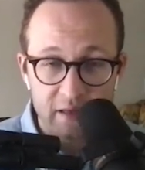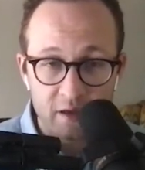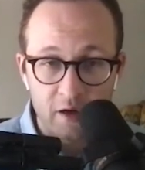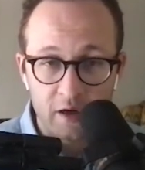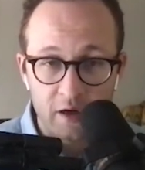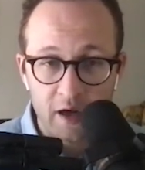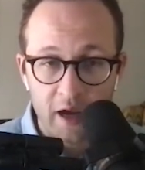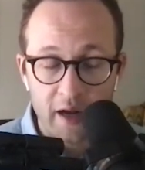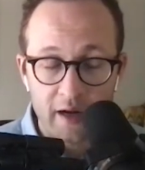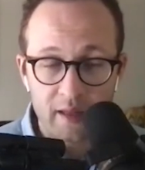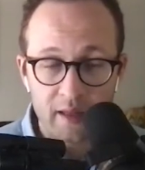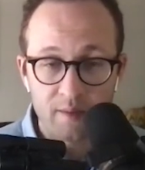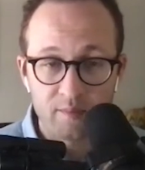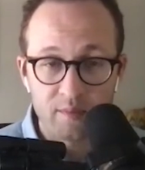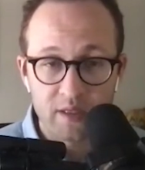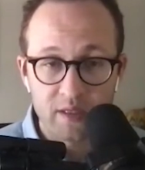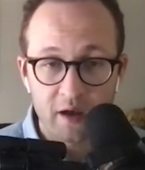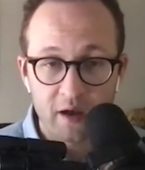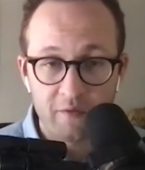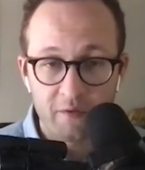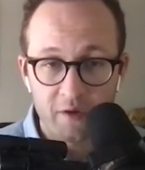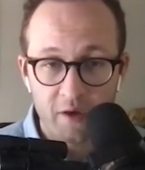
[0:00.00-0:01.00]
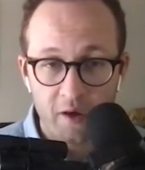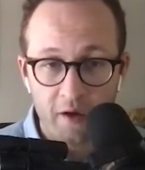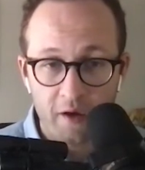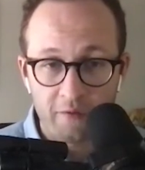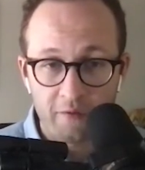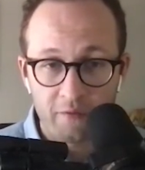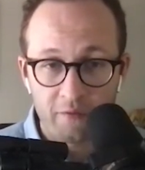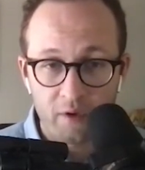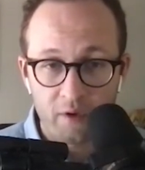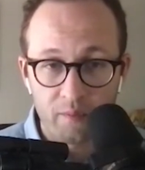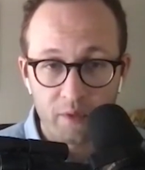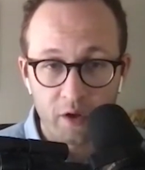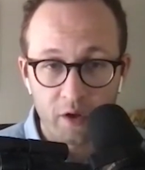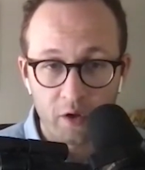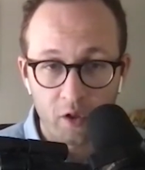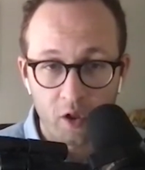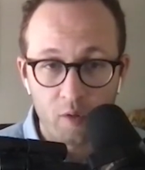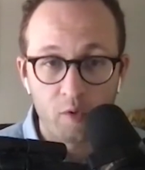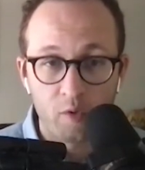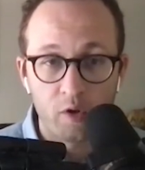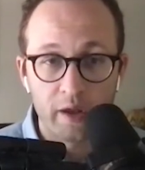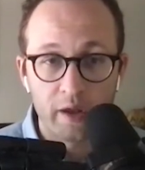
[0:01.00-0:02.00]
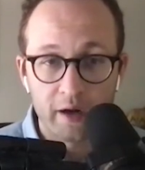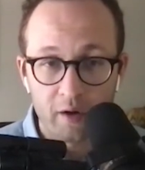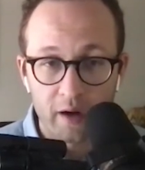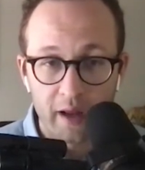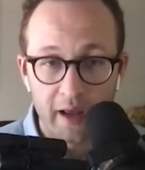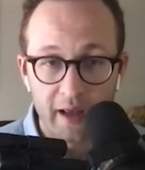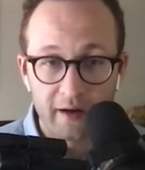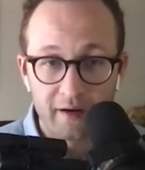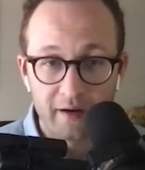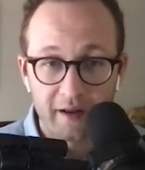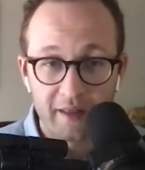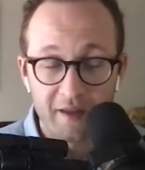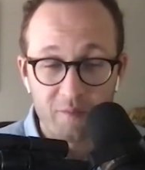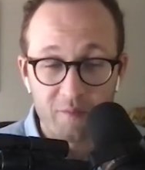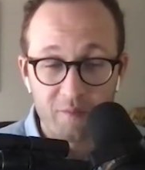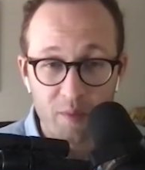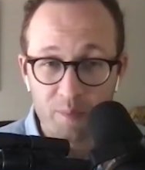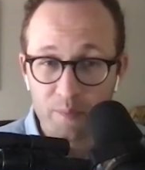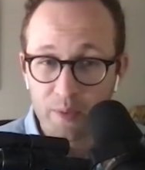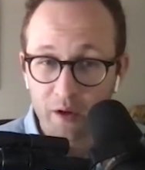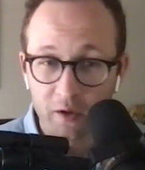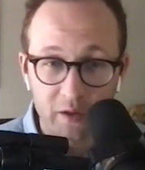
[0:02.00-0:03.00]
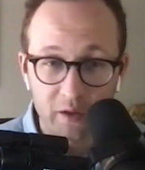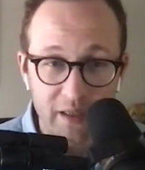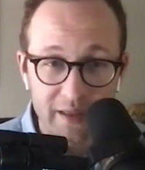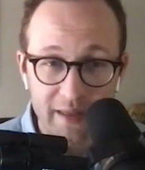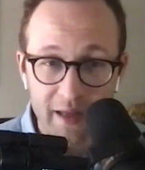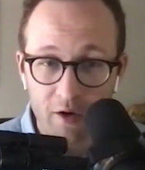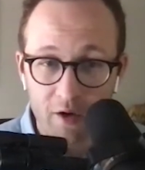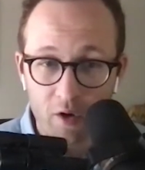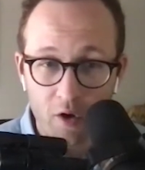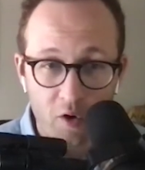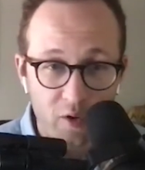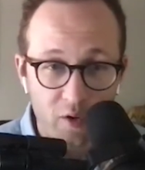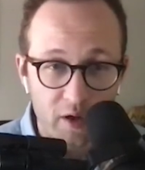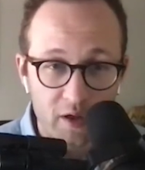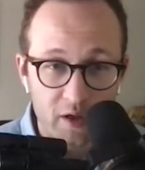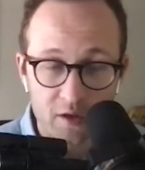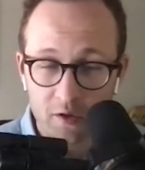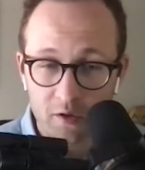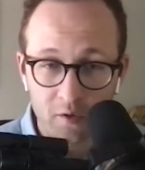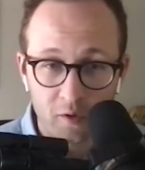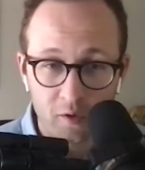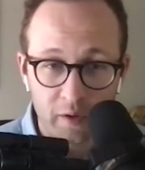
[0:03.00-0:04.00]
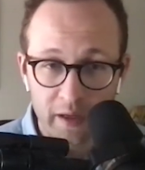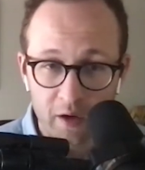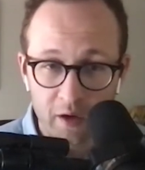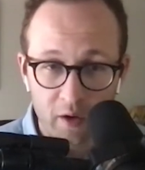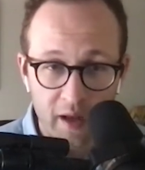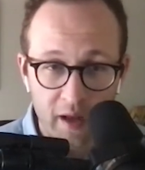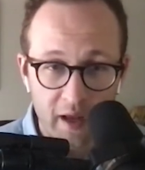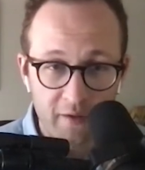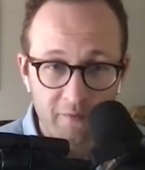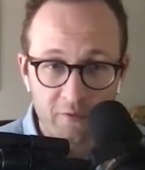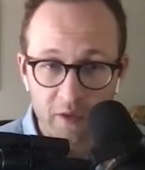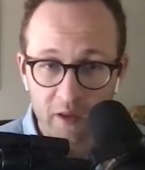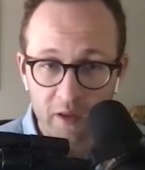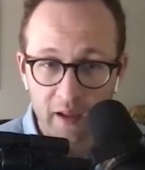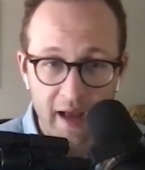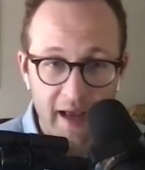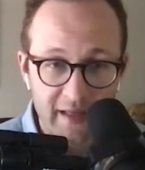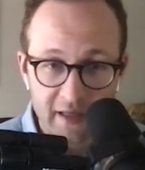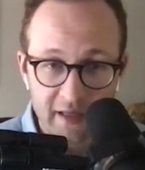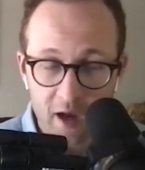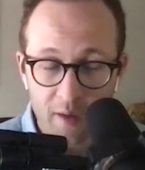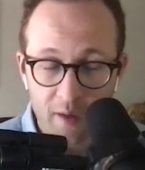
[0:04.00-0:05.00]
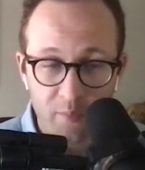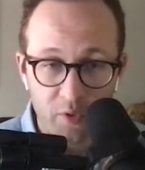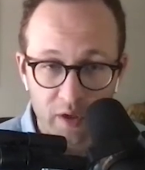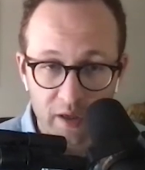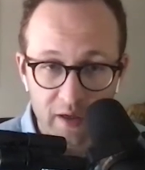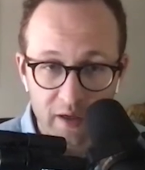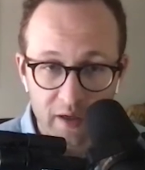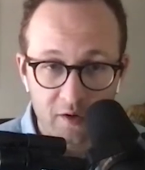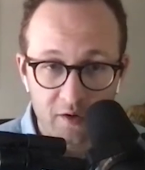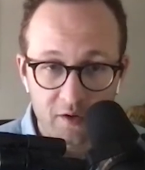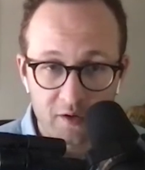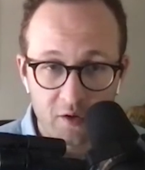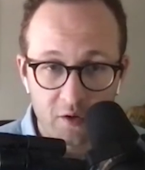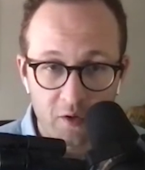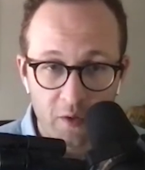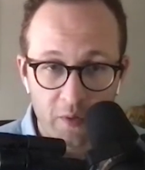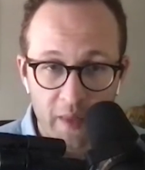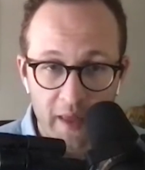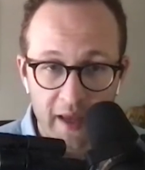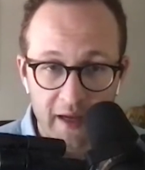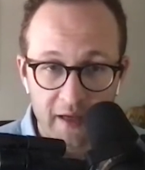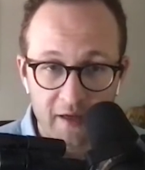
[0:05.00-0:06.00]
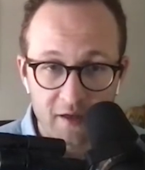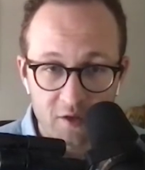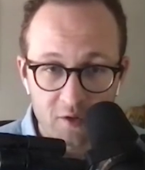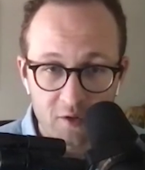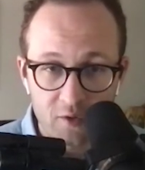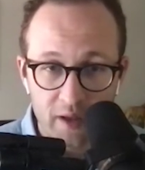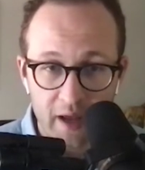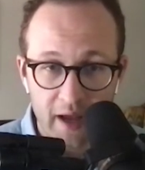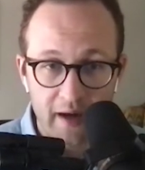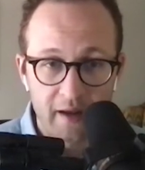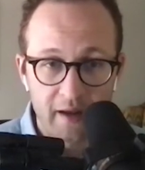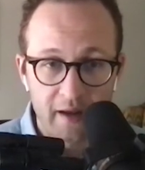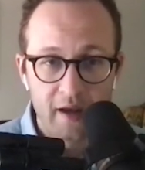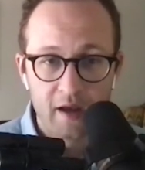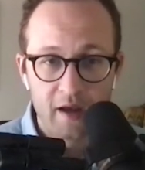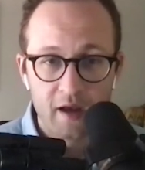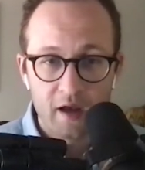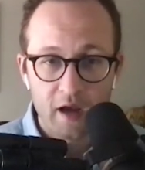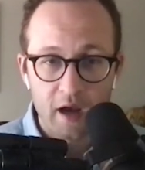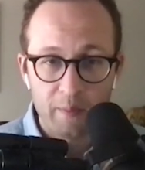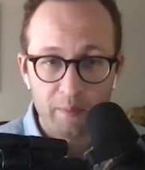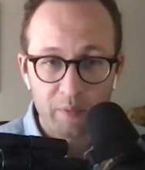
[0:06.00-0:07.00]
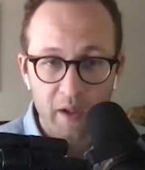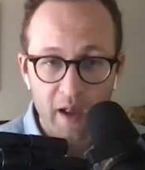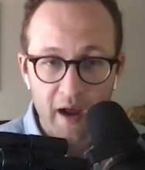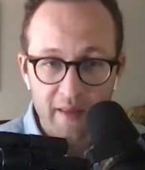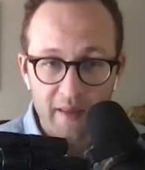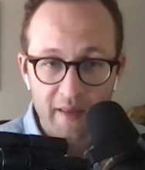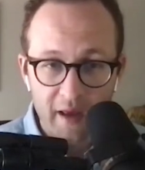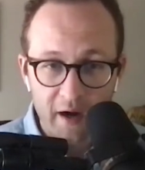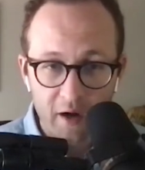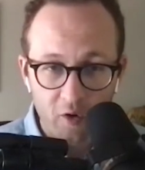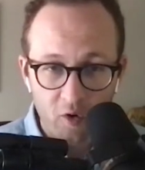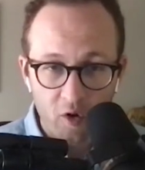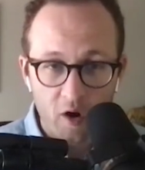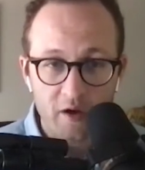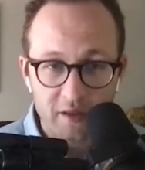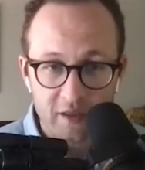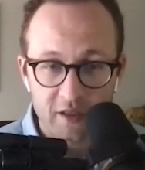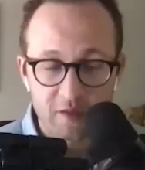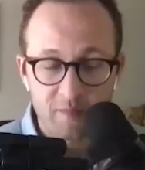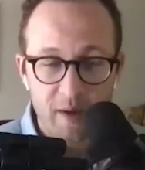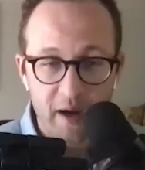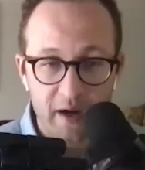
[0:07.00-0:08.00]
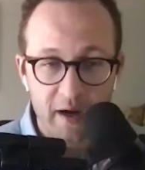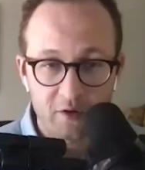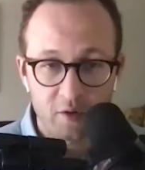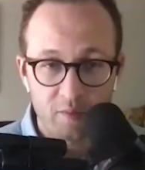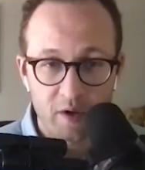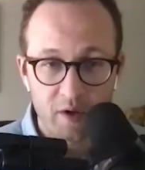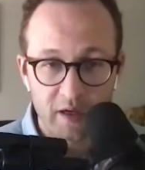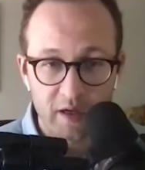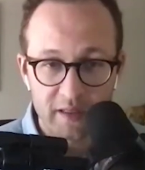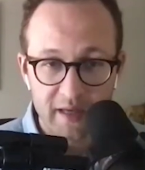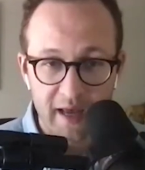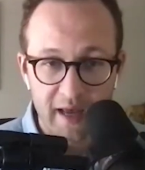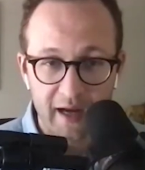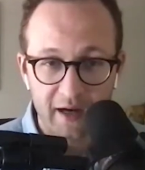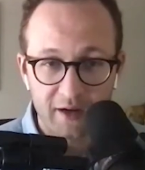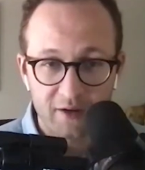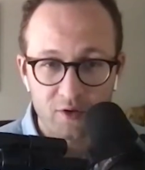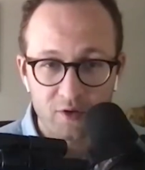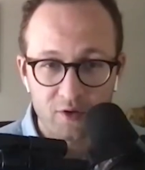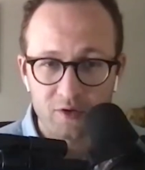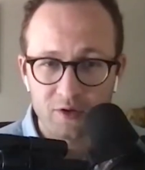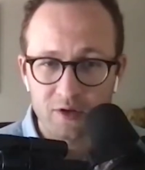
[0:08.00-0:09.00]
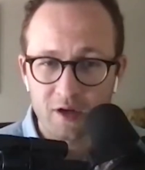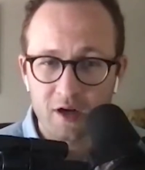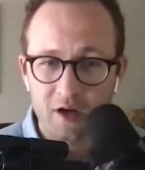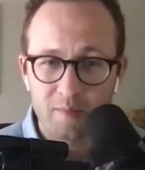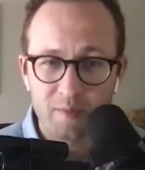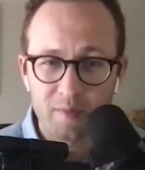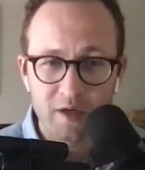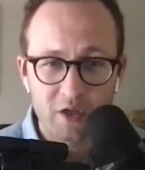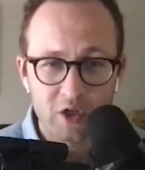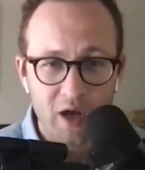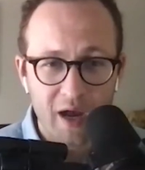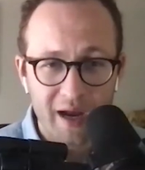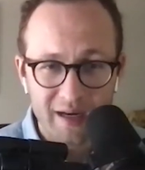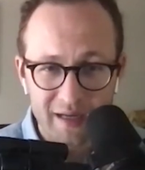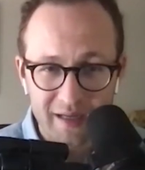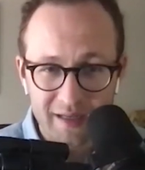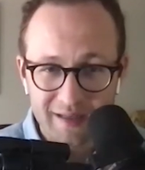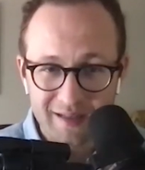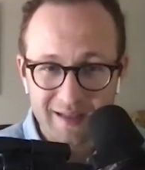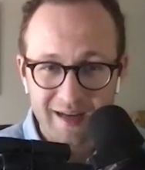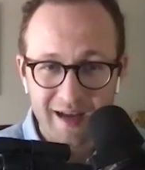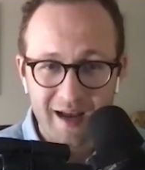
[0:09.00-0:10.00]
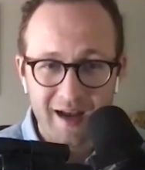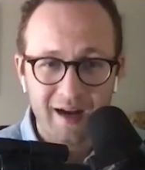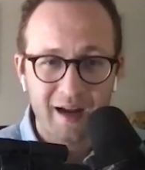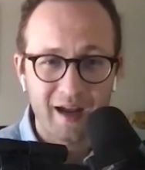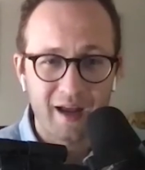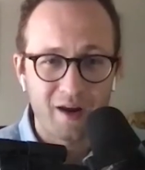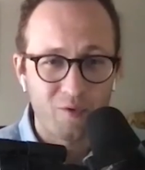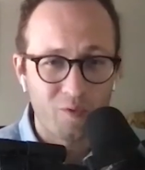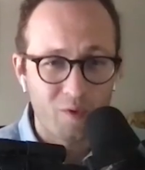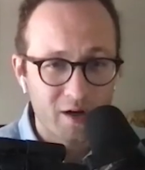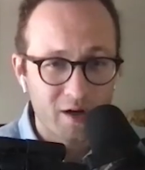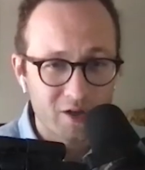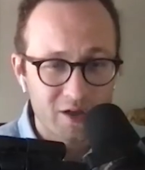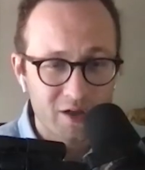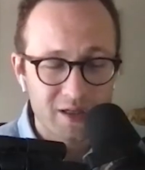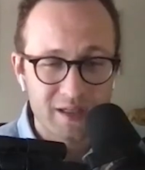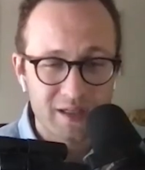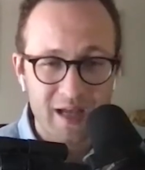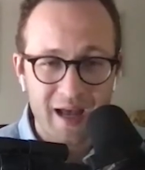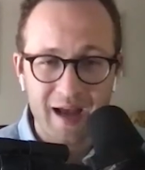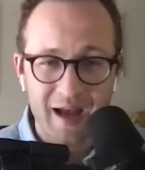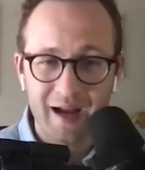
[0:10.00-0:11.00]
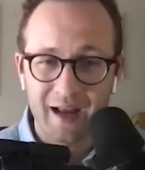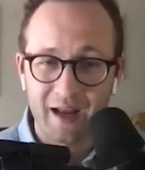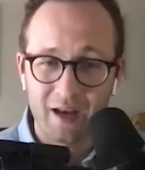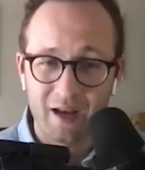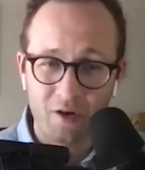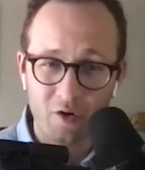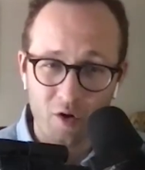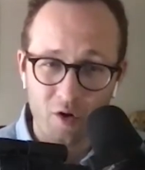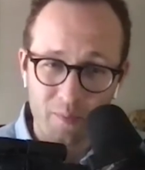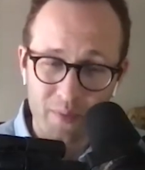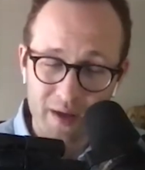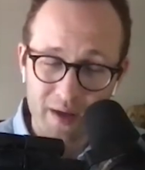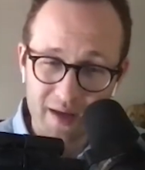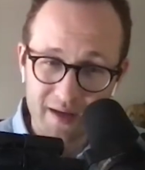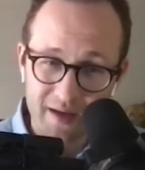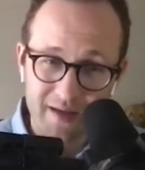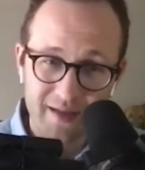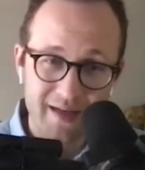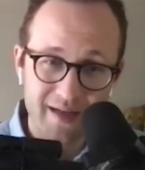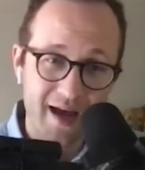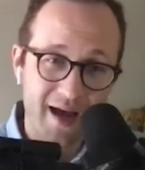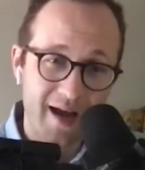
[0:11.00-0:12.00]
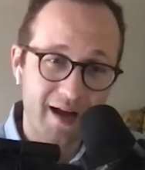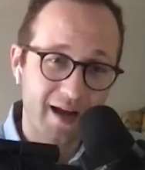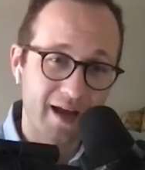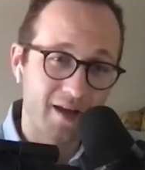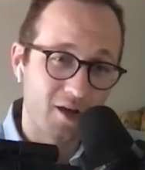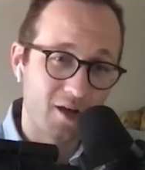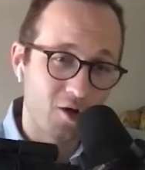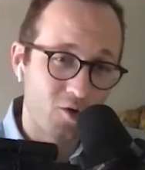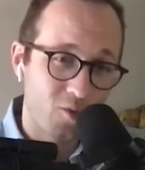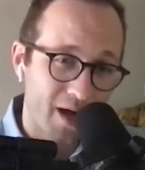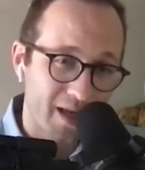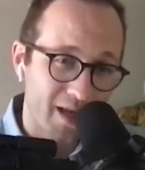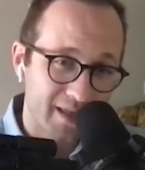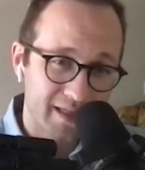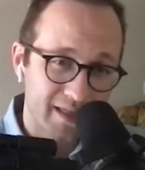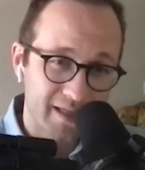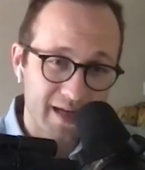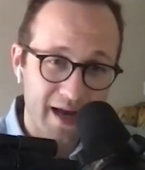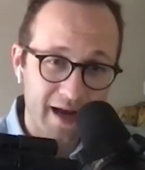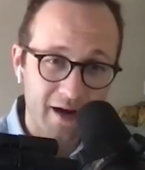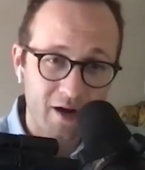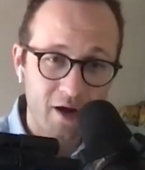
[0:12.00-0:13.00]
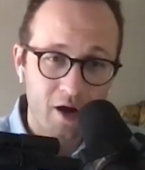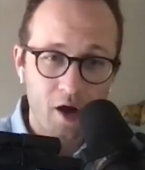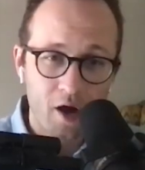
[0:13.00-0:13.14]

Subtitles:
they're cutting themselves off from the global internet, and they've been building their own internal internet for the last couple of years so that they can do that. Apply that across the spectrum on tech. So there's going to be Chinese tech and Russian tech and European tech and US tech.